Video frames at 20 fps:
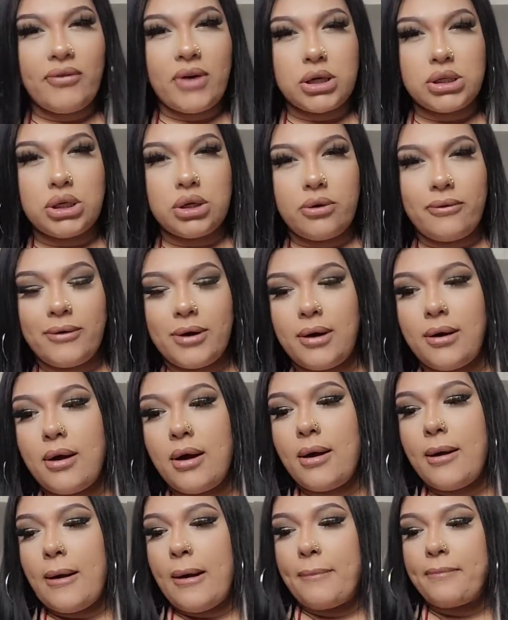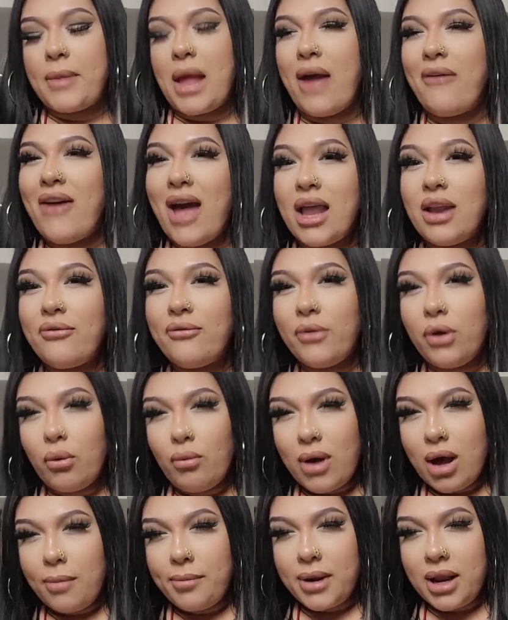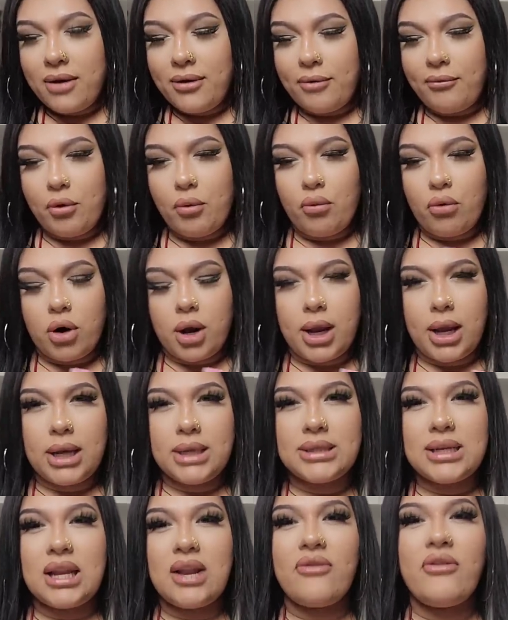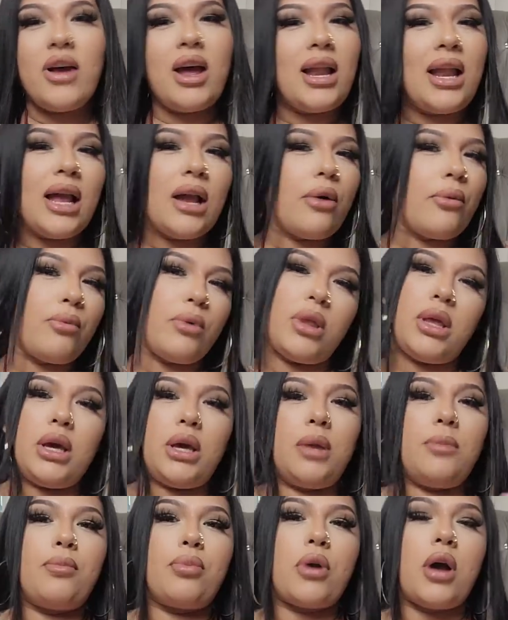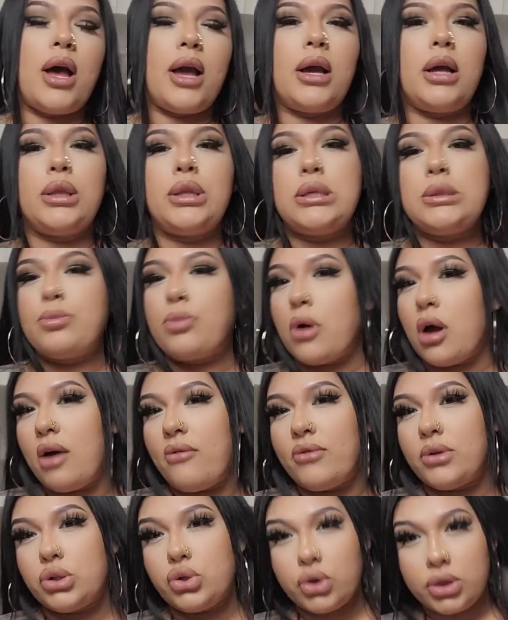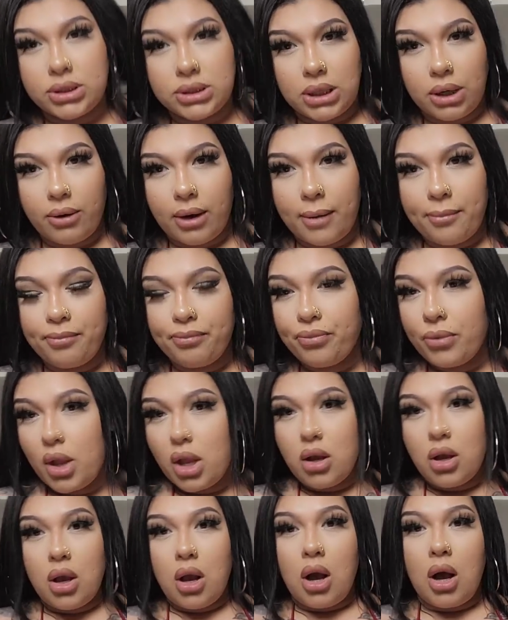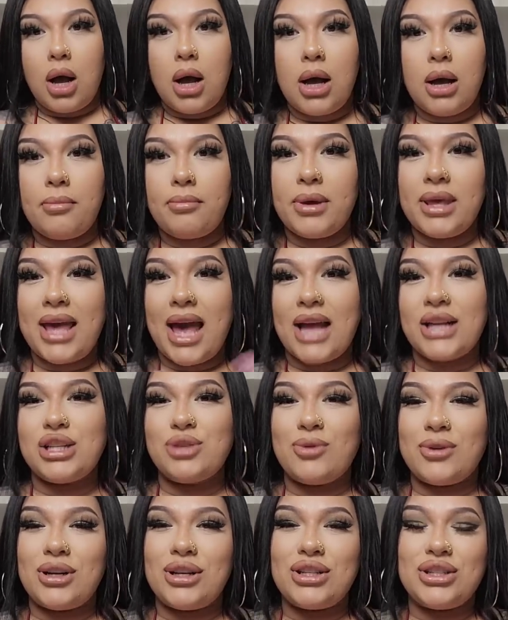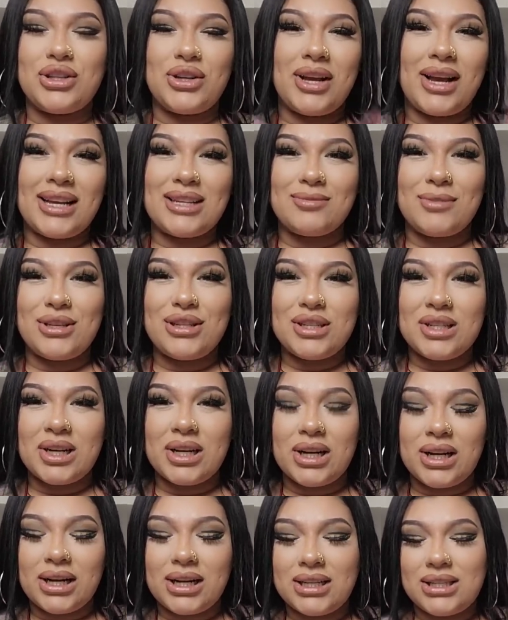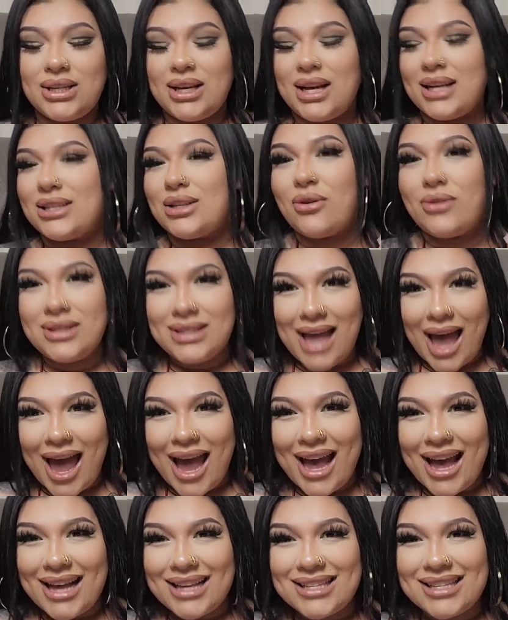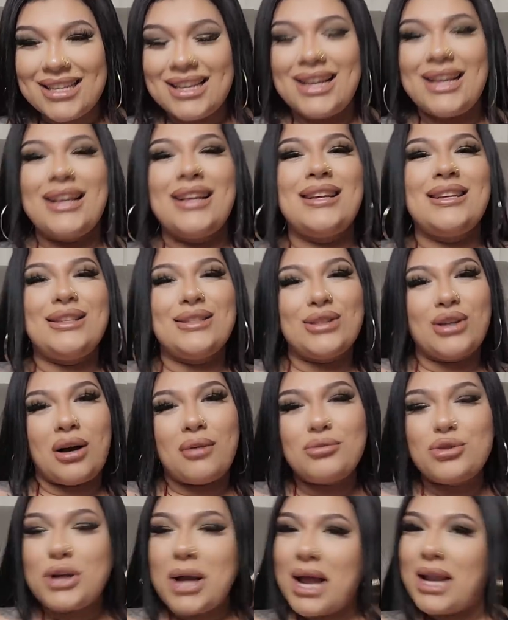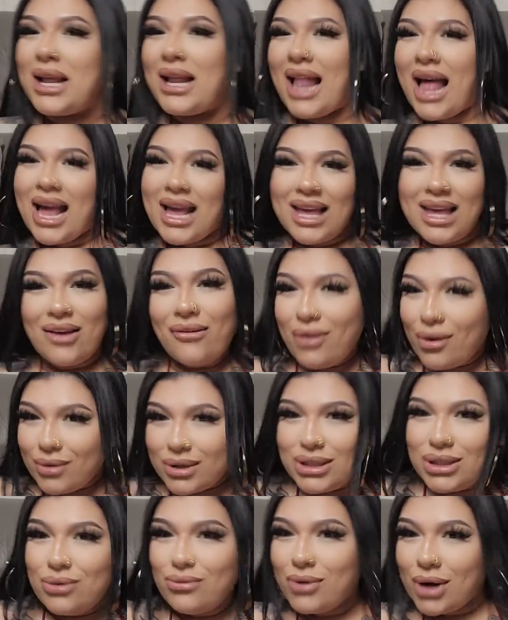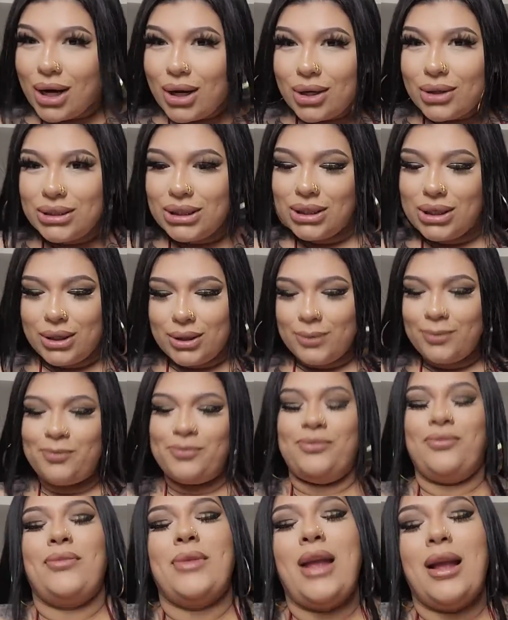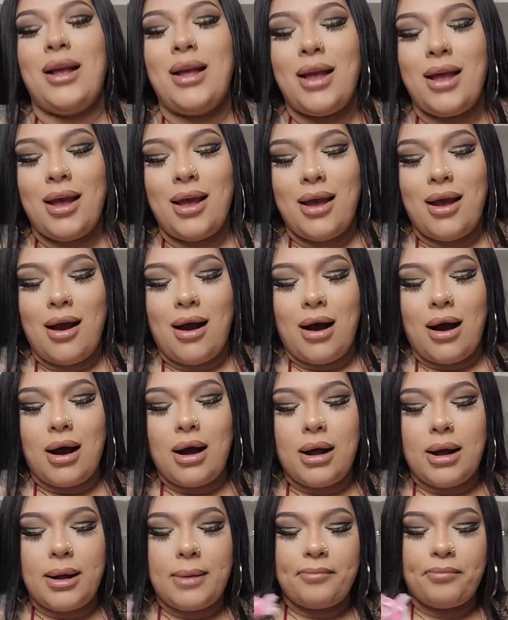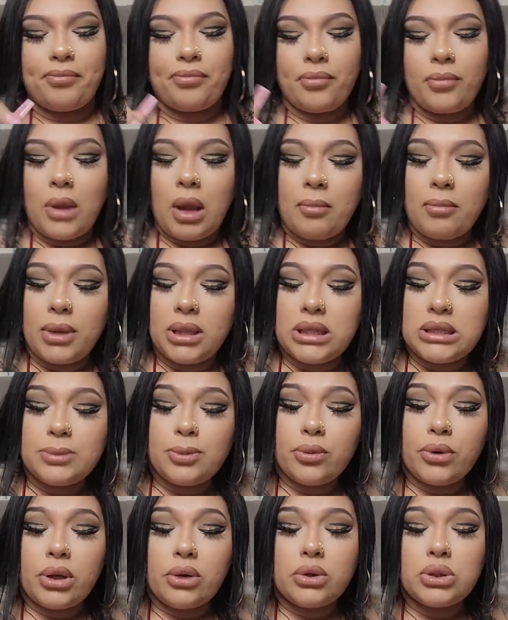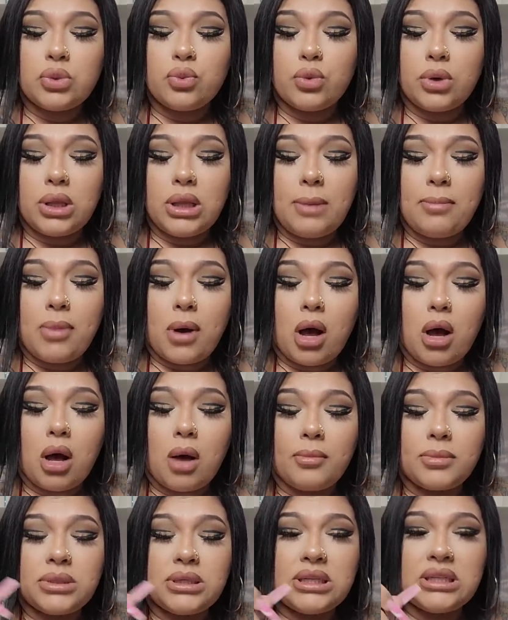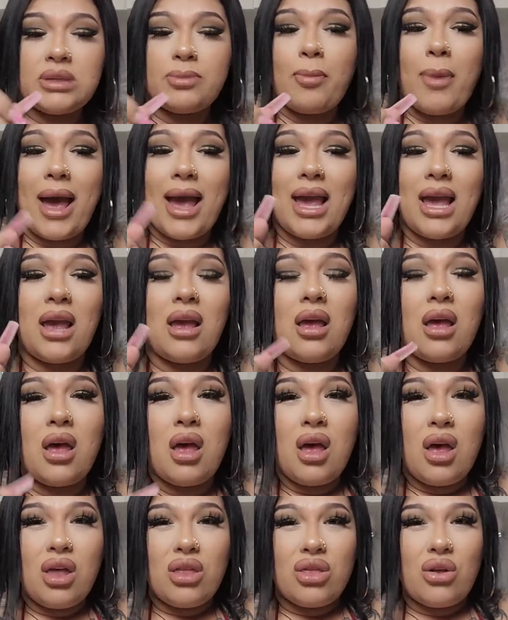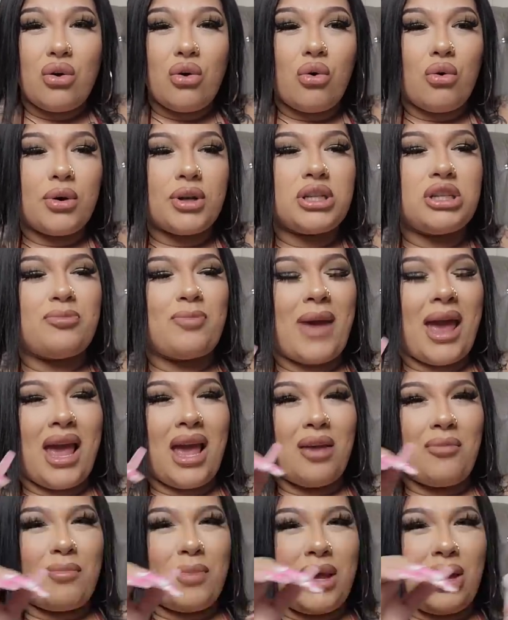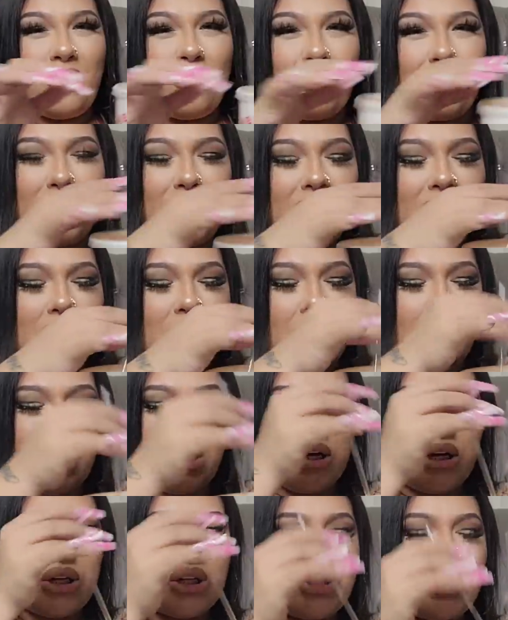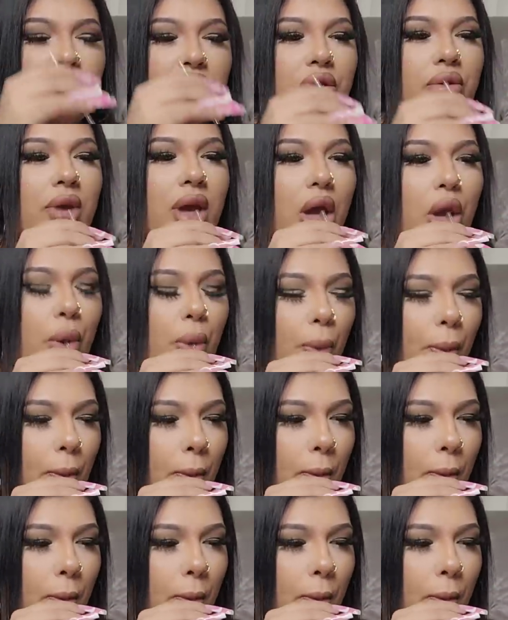Fashion Nova. I've had it for a while, but I never wore it because I never had, like, a really good bra. I got this bra at Victoria's Secret. But yeah, I just wanted to show you guys my shirt because you guys always ask. So I'm trying to, like, give you what you want, you know. But this burrito is really bomb. Despite the orange bang being really sugary.